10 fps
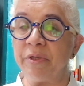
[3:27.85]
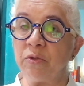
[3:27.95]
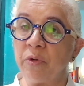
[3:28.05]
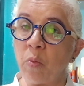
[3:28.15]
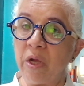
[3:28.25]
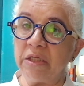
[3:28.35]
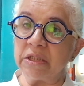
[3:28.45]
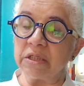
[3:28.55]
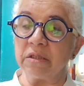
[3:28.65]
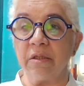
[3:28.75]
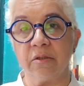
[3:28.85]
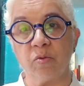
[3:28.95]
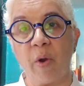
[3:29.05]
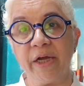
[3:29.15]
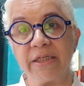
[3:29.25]
You may do it once,
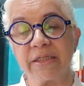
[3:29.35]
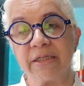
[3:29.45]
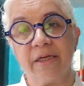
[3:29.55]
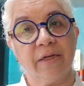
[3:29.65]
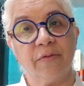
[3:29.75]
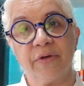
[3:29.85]
twice,